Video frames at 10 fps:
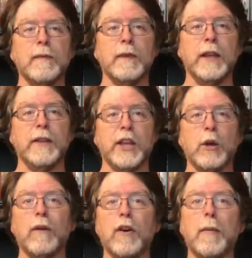In the
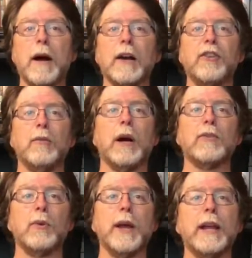UFO box, you
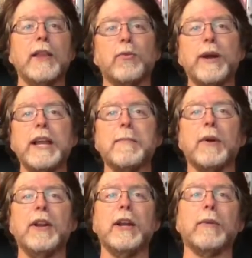also get a 3D
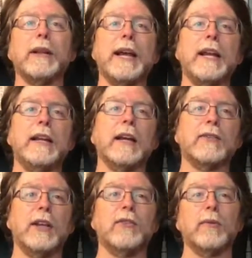printing related
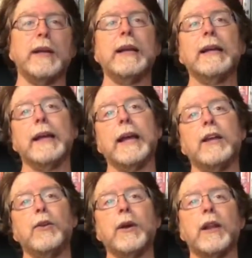accessory,
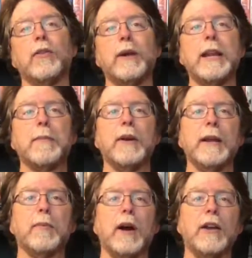and you get a 3D
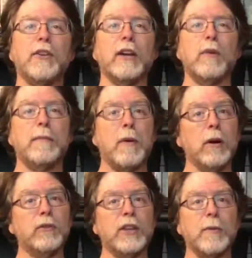printing project with
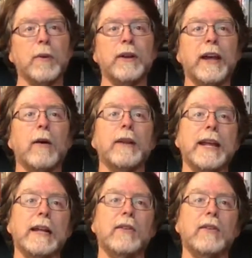parts that you print out and